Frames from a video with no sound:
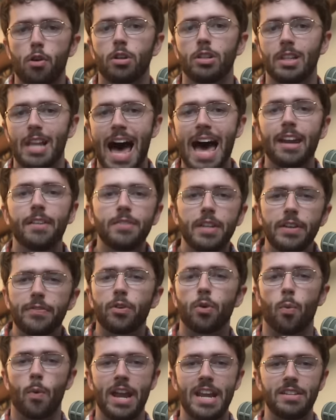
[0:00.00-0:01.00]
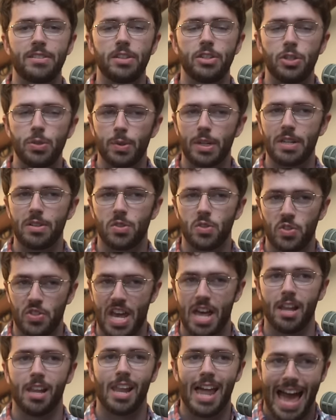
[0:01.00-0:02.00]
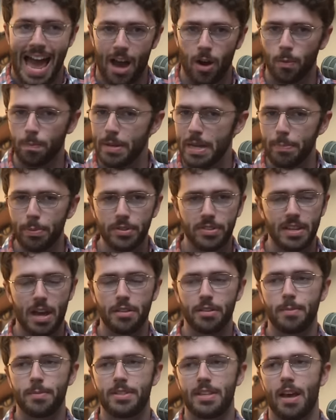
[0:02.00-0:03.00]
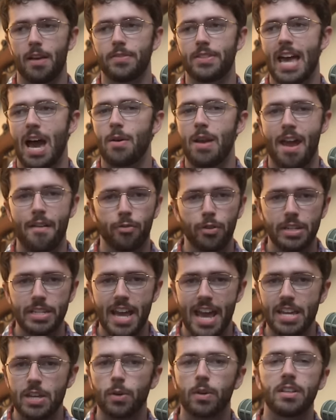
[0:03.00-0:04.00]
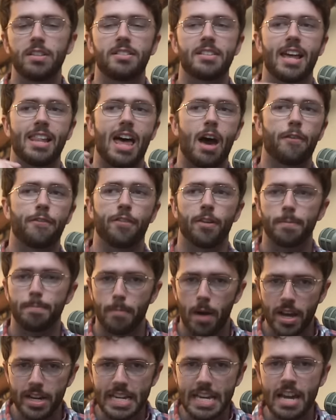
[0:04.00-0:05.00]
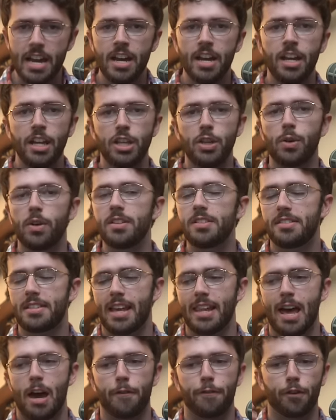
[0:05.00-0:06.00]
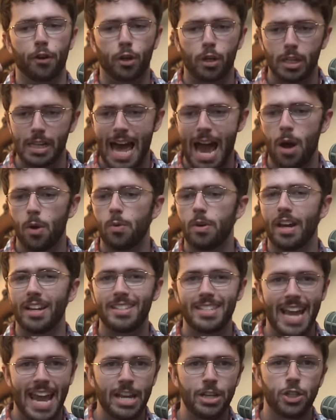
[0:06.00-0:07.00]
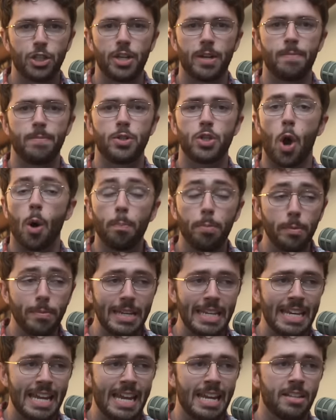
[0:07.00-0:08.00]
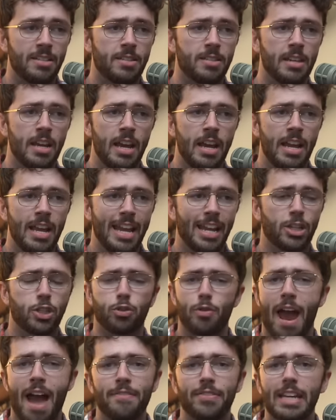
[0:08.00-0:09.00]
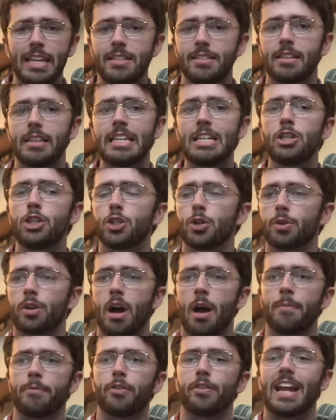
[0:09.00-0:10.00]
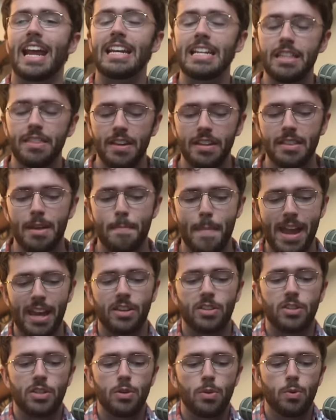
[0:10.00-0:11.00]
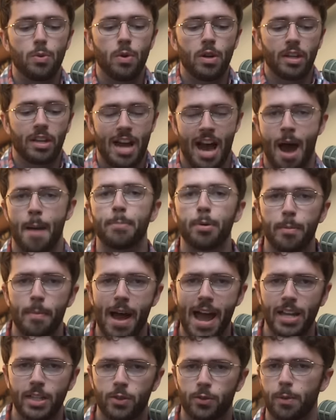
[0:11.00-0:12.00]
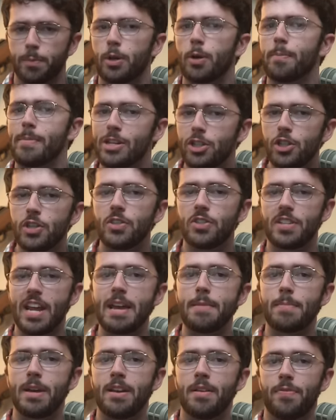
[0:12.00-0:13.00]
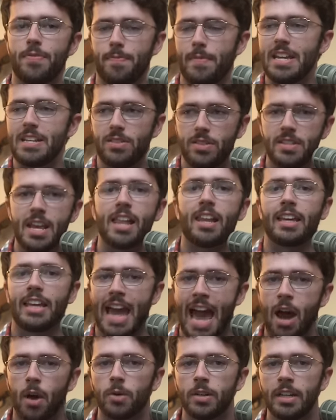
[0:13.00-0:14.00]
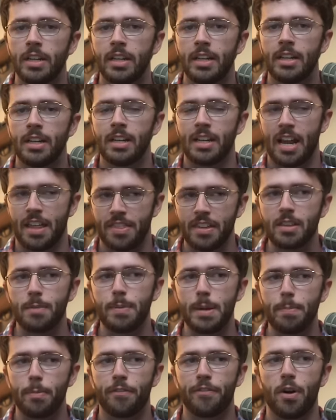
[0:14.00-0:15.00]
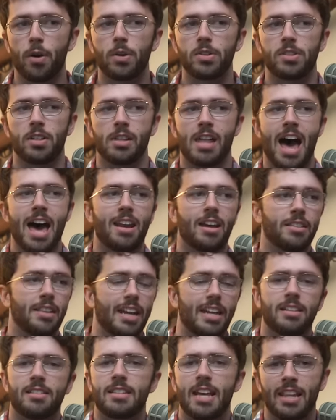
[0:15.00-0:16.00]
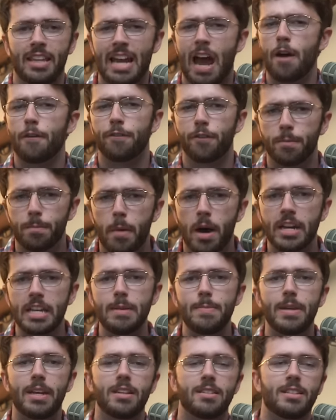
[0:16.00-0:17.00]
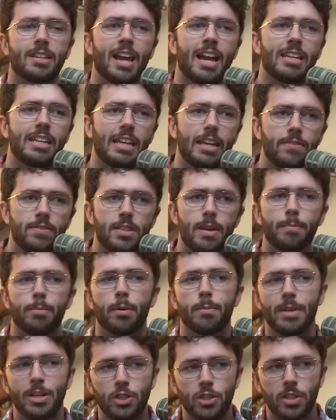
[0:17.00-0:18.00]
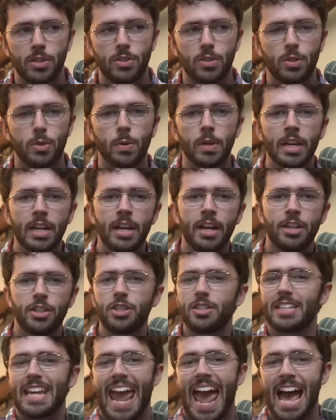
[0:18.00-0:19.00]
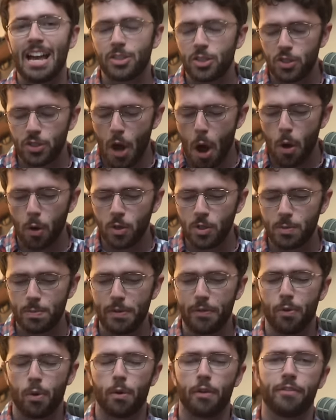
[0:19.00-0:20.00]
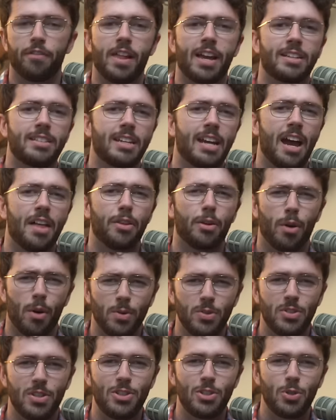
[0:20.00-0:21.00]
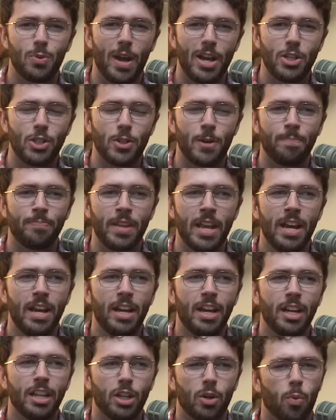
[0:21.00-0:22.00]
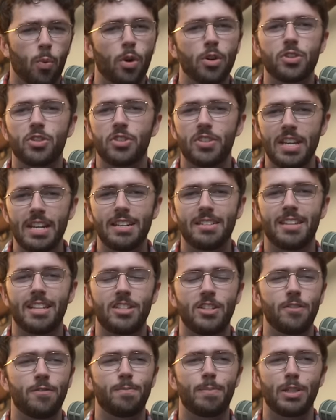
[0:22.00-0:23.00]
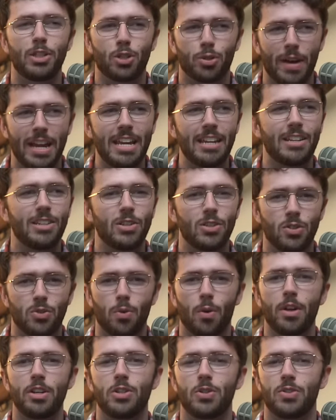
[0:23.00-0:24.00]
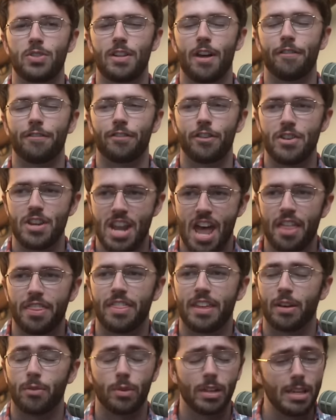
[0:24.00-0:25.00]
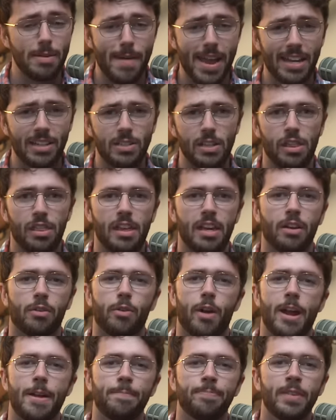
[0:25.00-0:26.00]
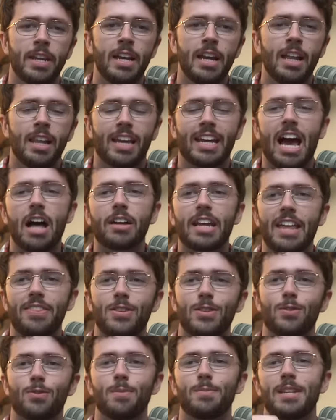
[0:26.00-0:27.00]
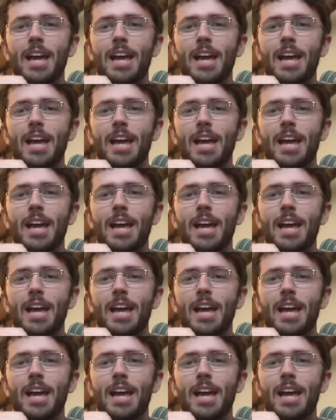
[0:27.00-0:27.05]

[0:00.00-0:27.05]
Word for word: are a lot of different ways that you can sell out. People sell themselves out every day. You can sell out for money, you can sell out for clout, attention, dopamine hits, extravagance, leisure, comfort, anything that makes you compromise from your mission statement is selling out. And I think that people focus a lot on like selling out for money because it kind of gives them permission to just cast stones before reflecting on their own situation. Your worst sin is that you've betrayed and destroyed yourself for nothing. Really makes you think, right? Like I'll get this from